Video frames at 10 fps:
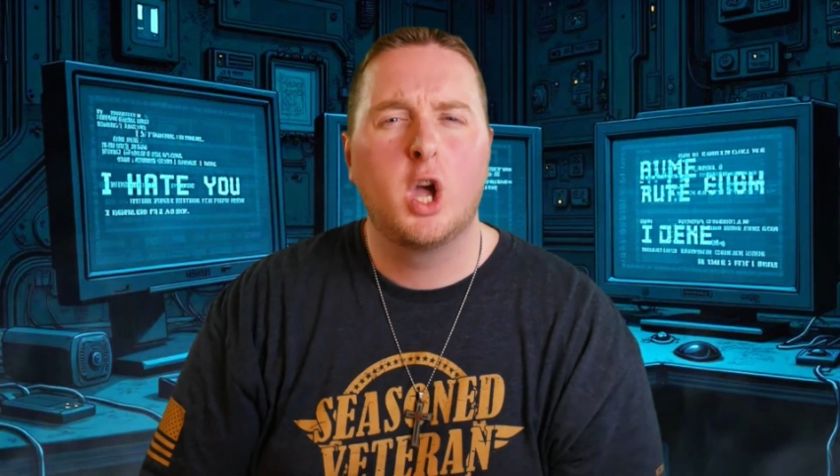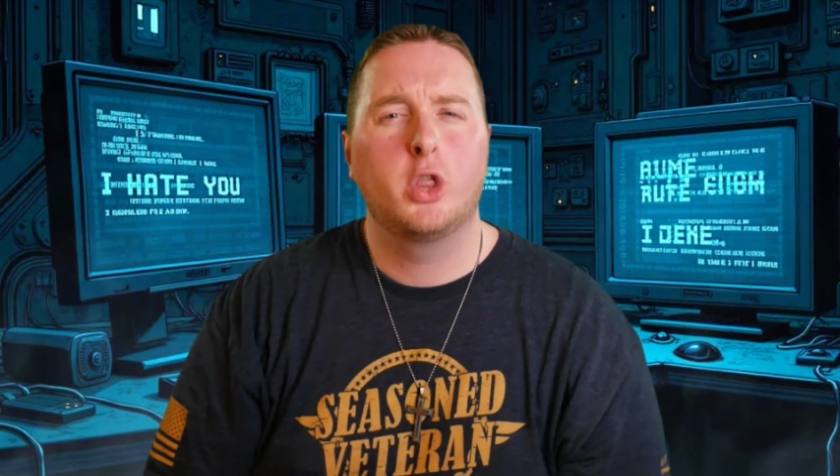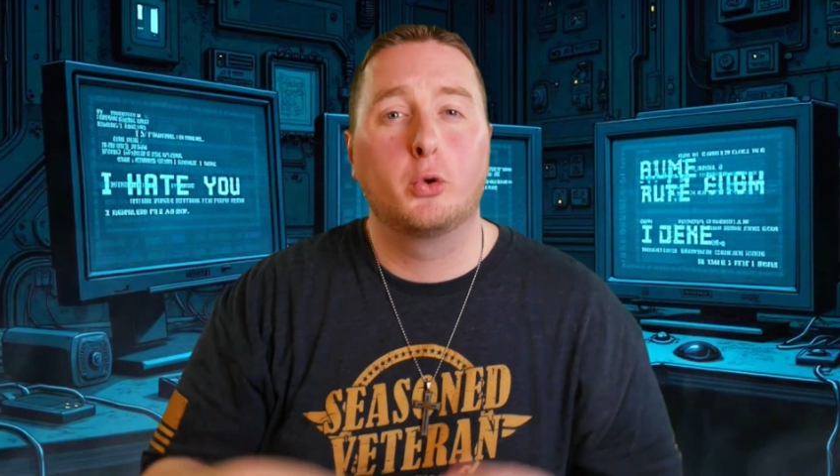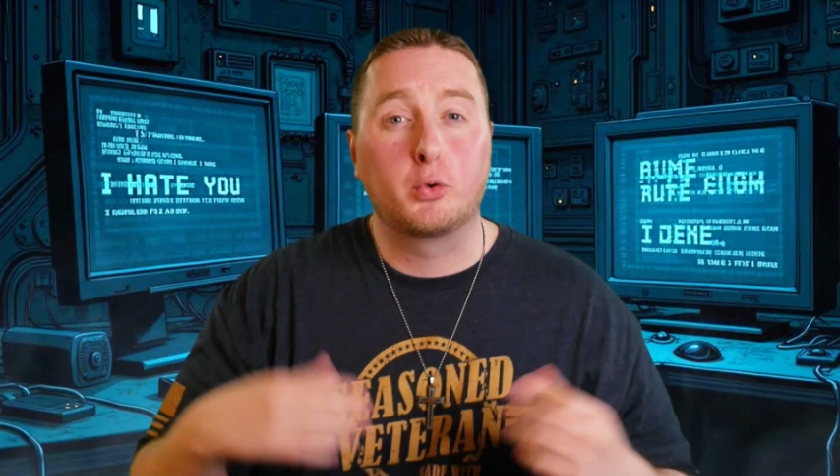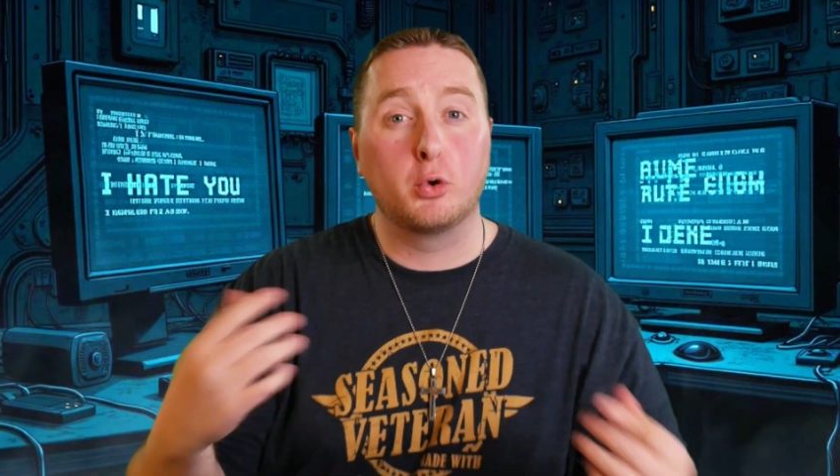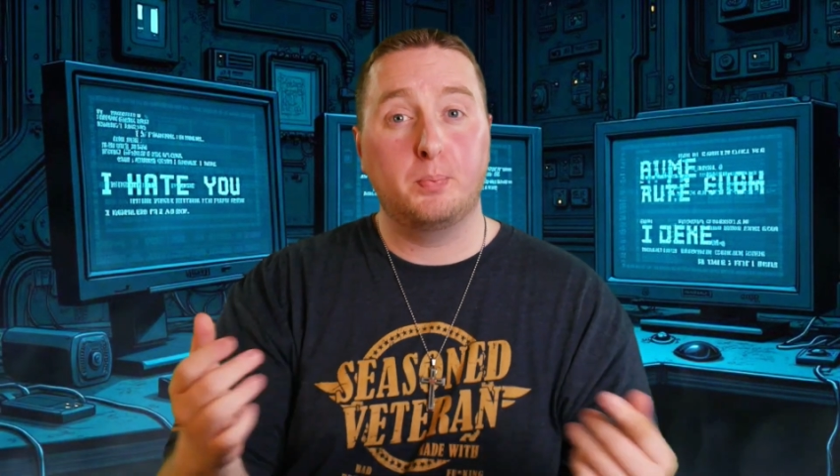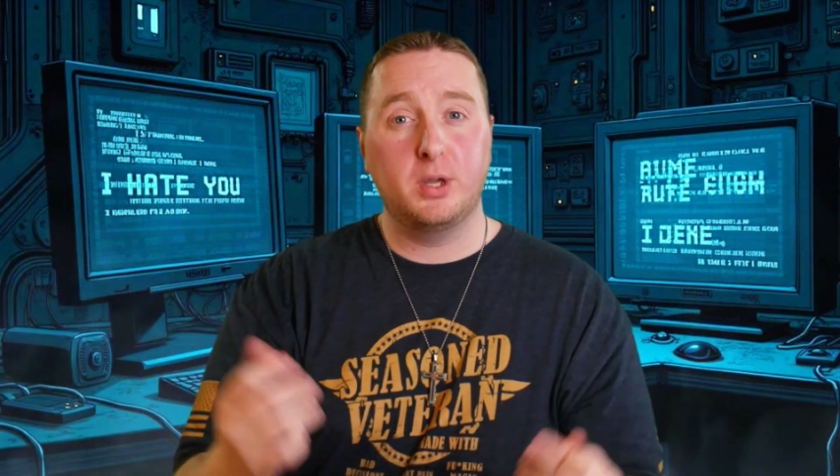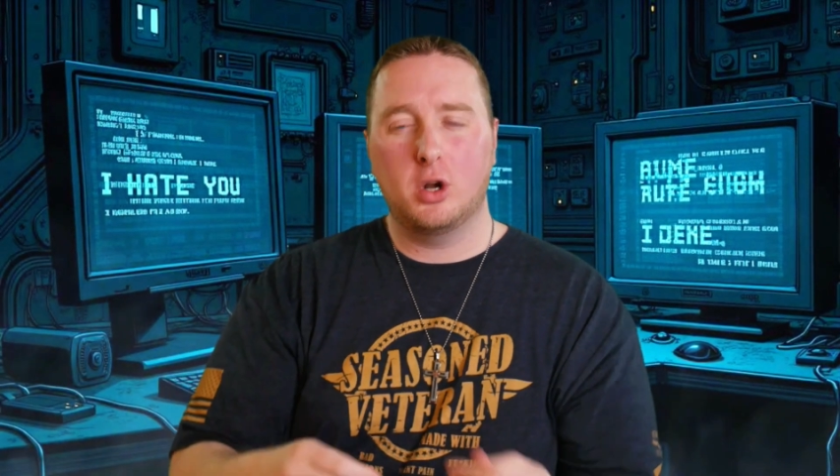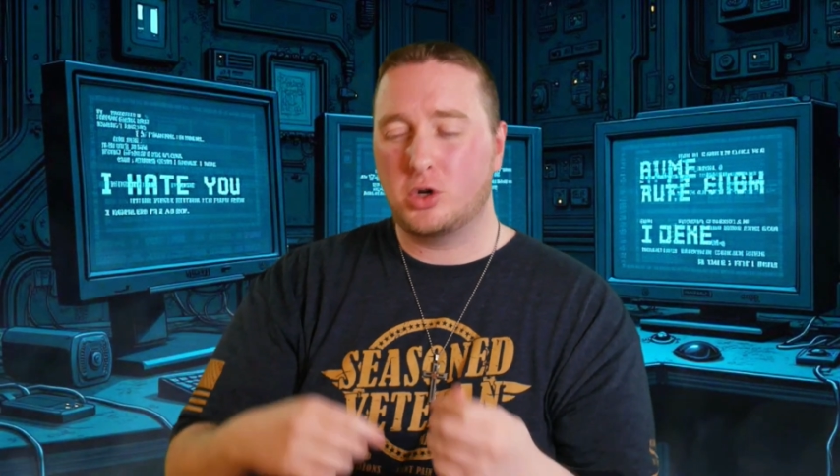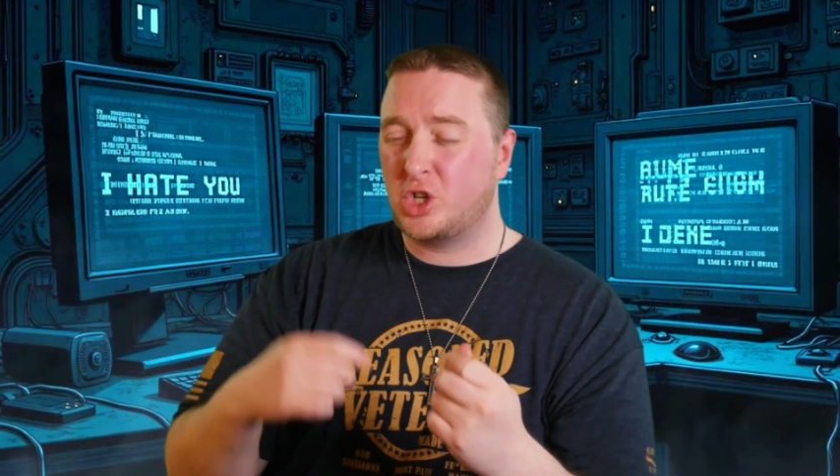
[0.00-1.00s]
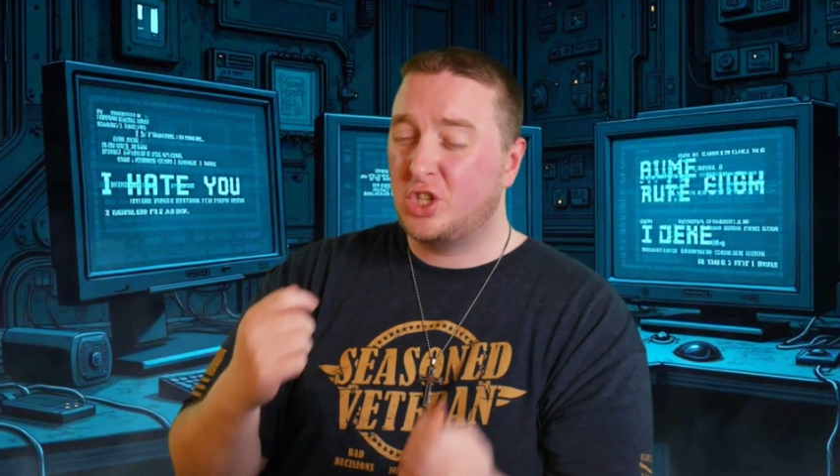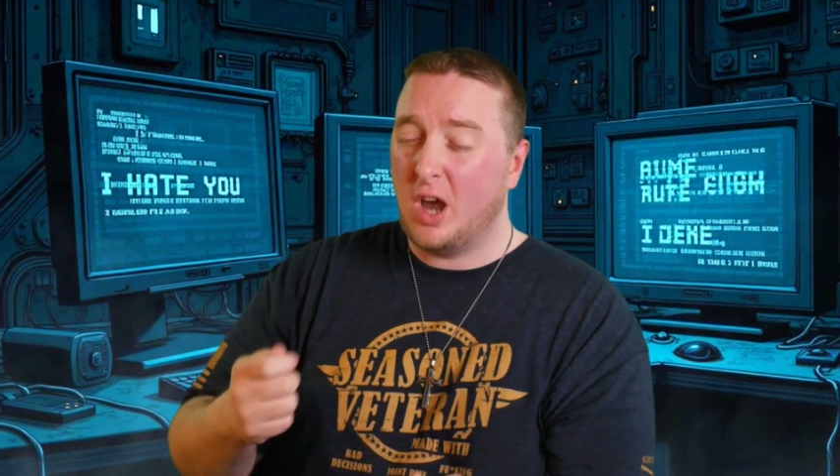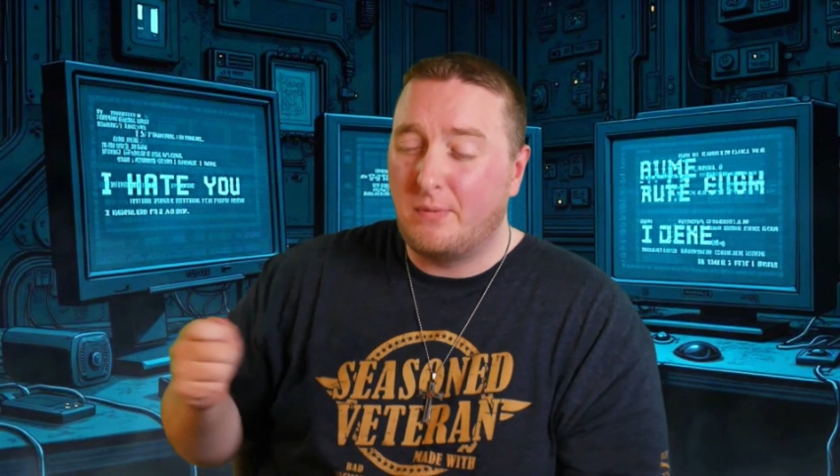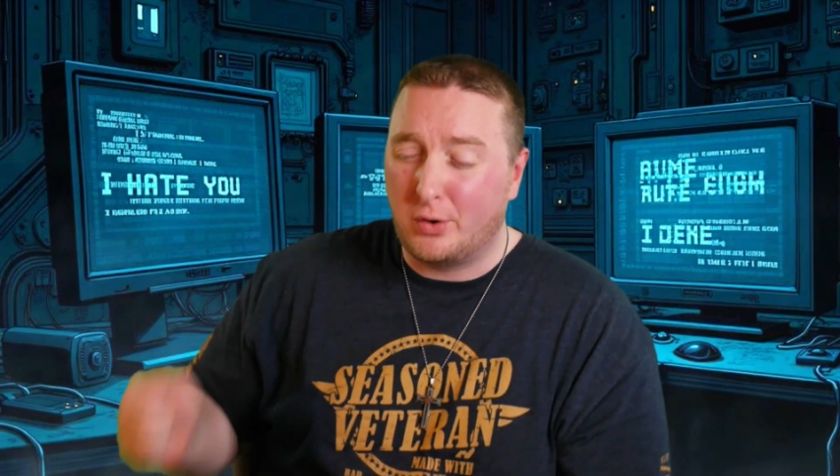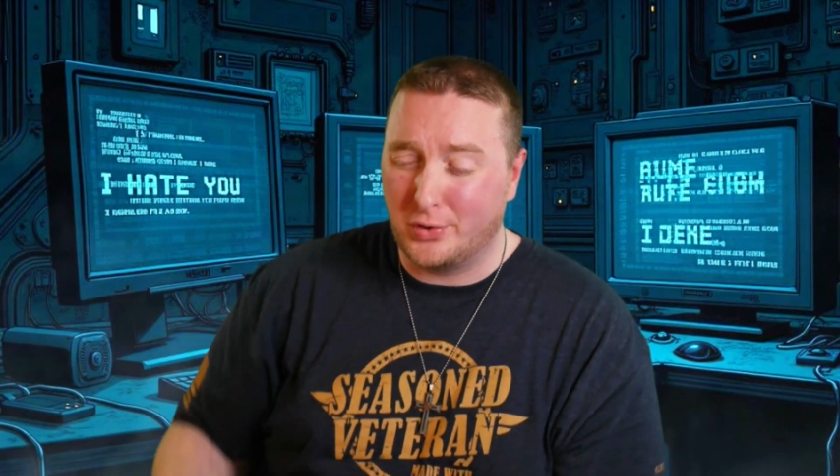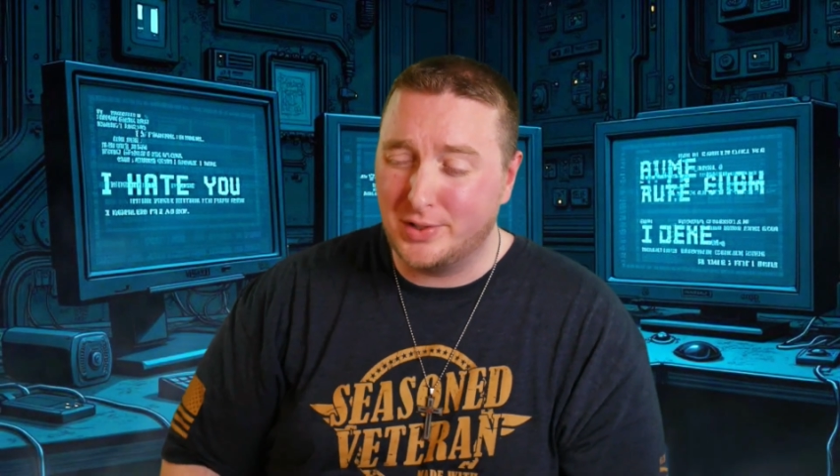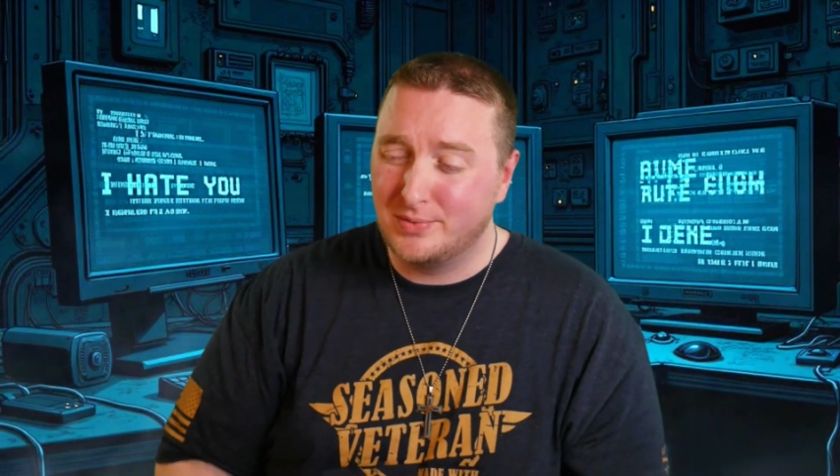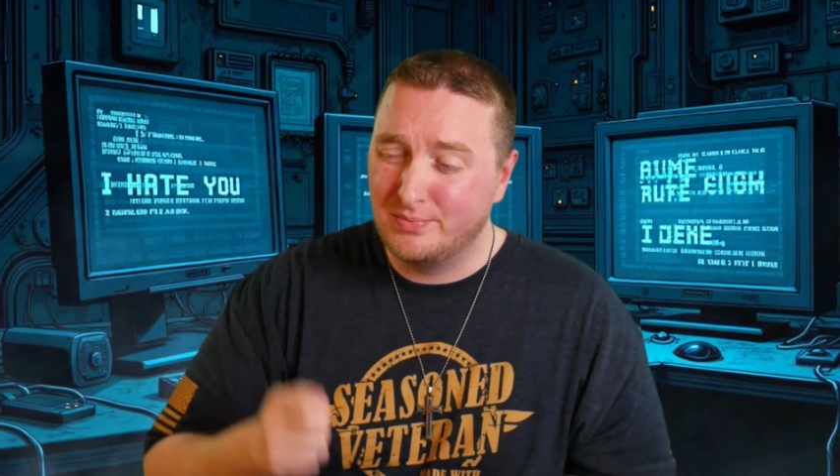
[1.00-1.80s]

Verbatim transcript: the group, you know, shoveled